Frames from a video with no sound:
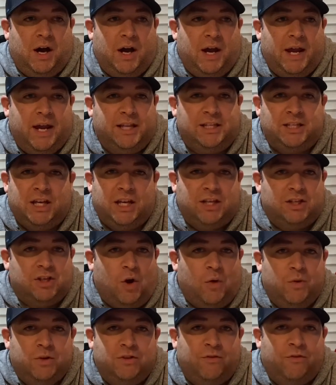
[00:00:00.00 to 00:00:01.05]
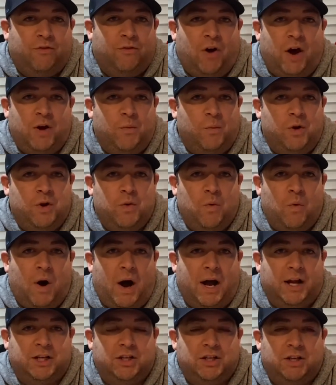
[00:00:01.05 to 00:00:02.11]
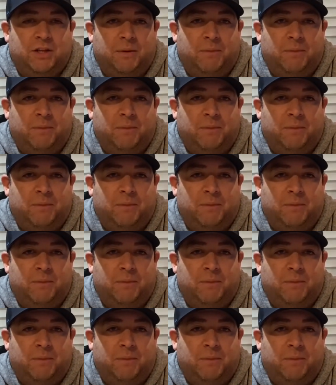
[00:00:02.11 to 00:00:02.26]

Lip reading: It's always fun when you watch